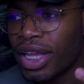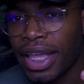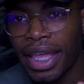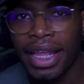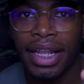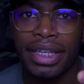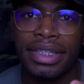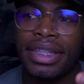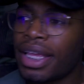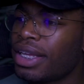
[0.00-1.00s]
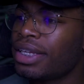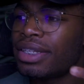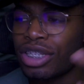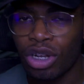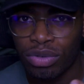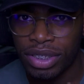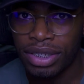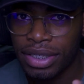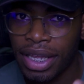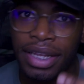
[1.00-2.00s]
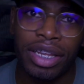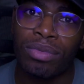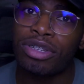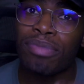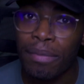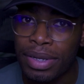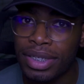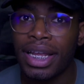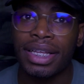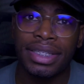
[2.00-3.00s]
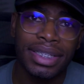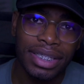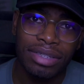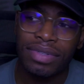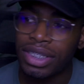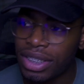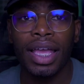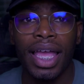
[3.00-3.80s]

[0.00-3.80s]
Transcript: and they disclosed it and it was published as a CVE.